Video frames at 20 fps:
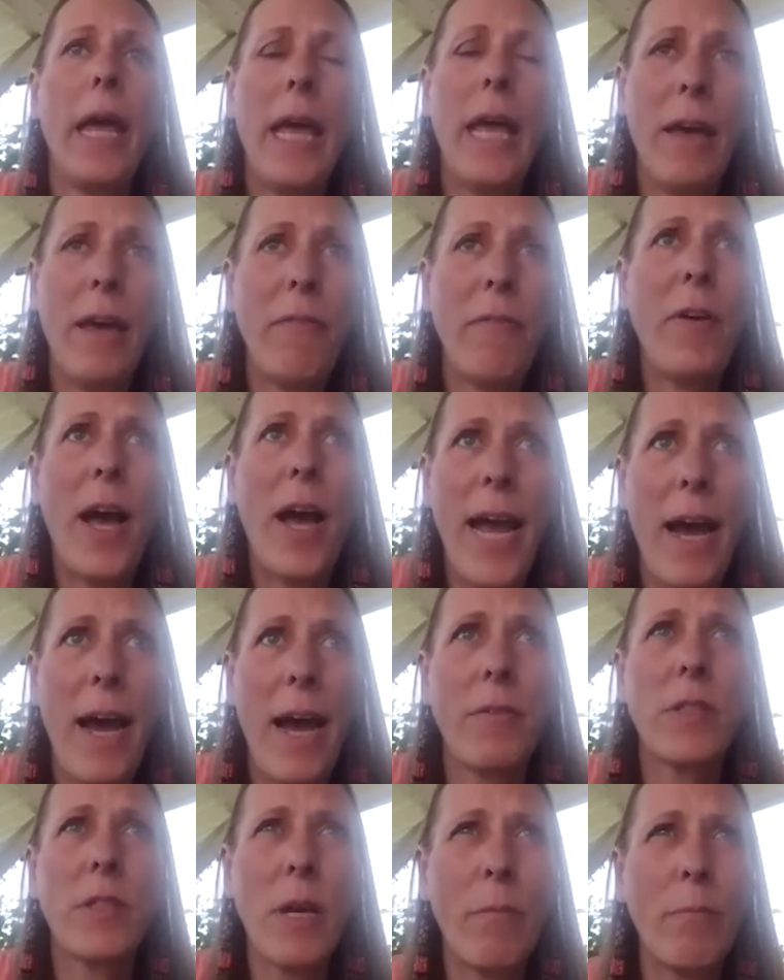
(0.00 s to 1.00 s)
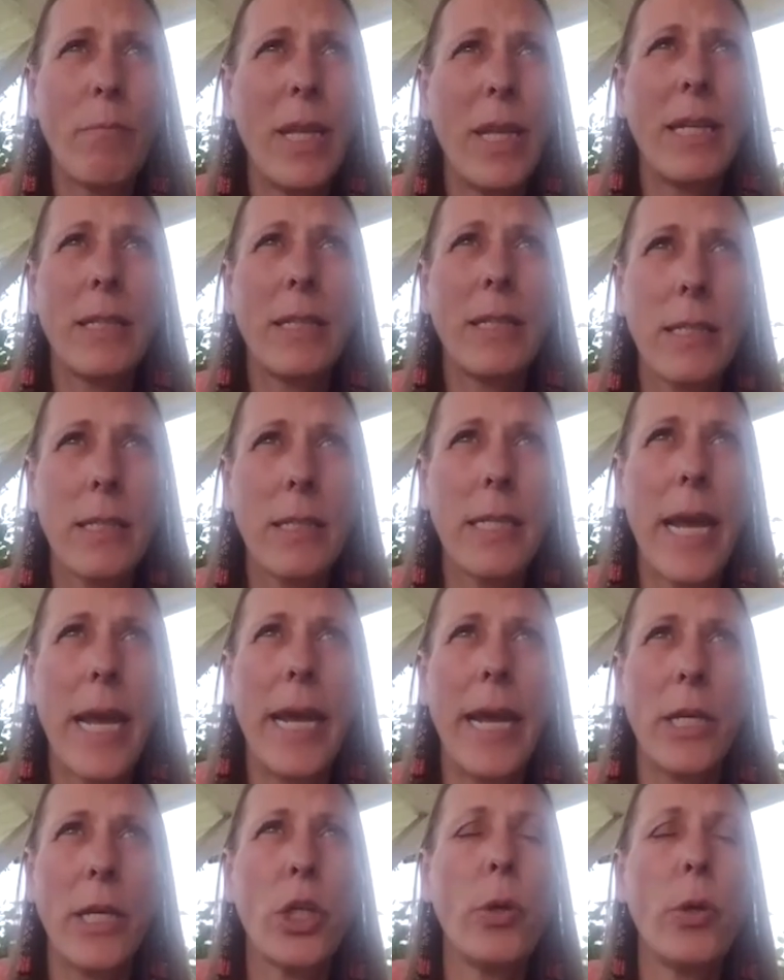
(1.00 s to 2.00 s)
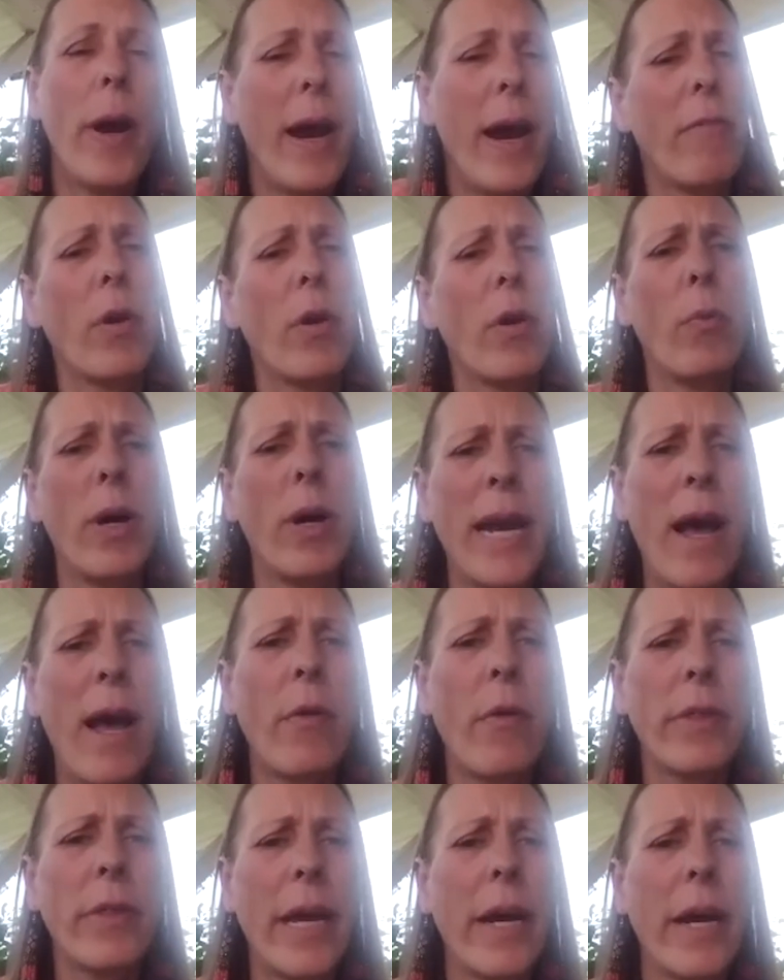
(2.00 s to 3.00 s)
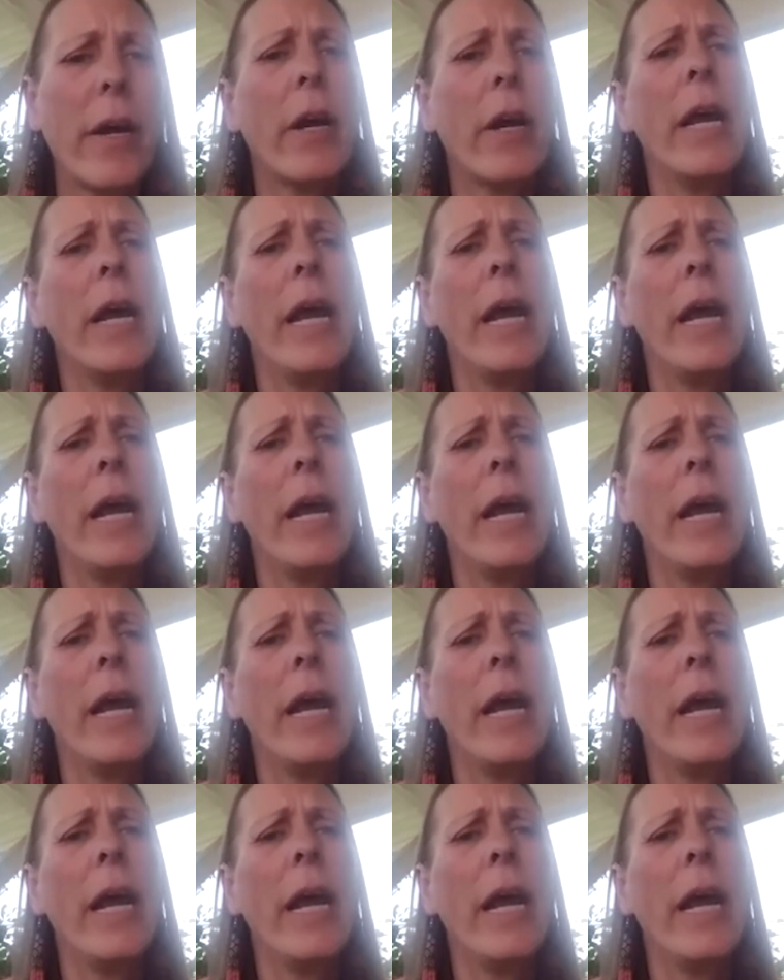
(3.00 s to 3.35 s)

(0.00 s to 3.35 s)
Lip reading: If I have something to say to everyone out there,